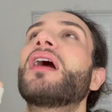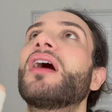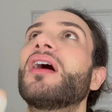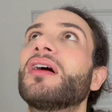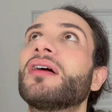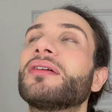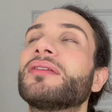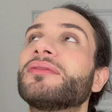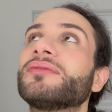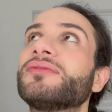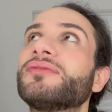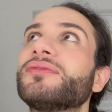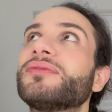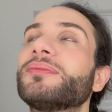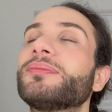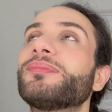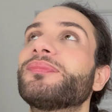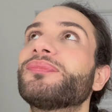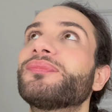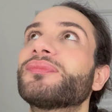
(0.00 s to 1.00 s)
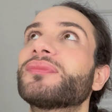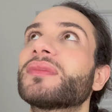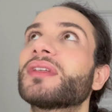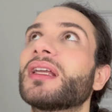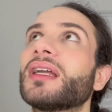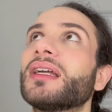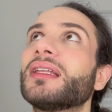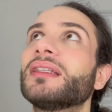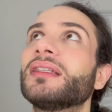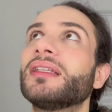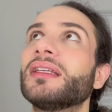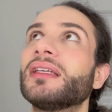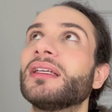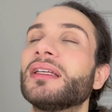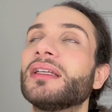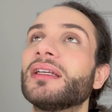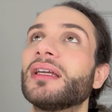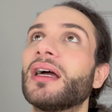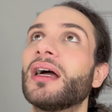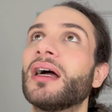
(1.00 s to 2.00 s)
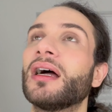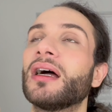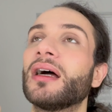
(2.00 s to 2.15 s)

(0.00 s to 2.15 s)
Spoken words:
of the